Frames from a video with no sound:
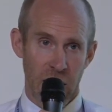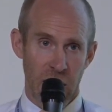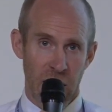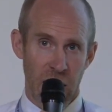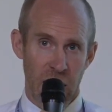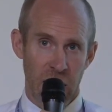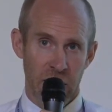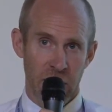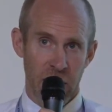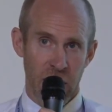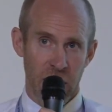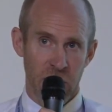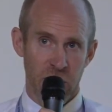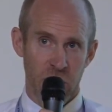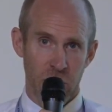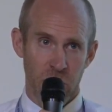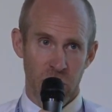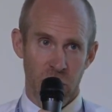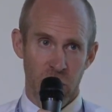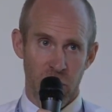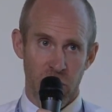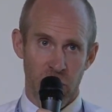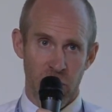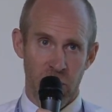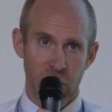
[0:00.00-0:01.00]
And so it was a
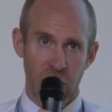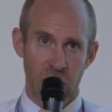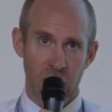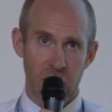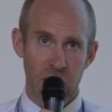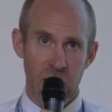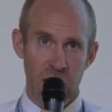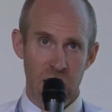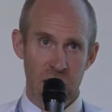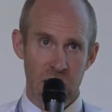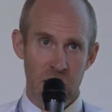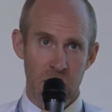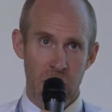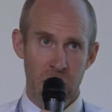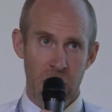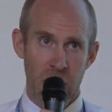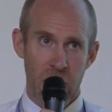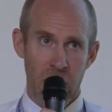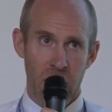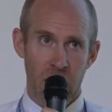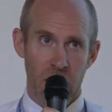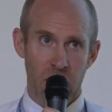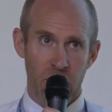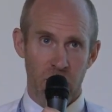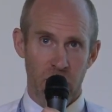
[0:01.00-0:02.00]
very
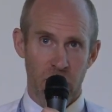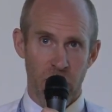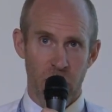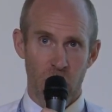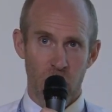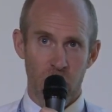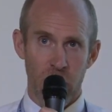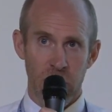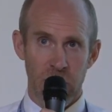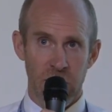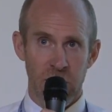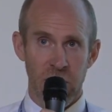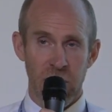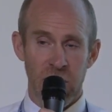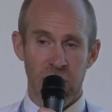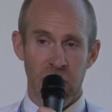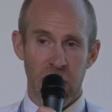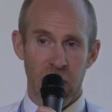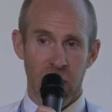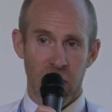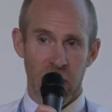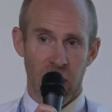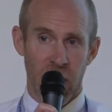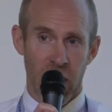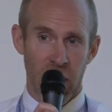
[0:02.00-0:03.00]

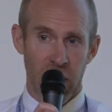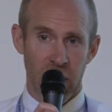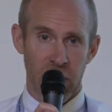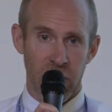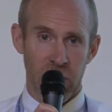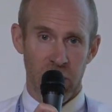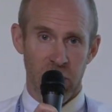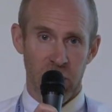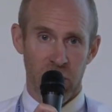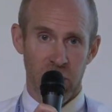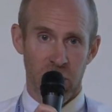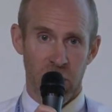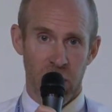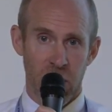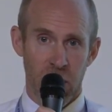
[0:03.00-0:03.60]
forward-thinking client.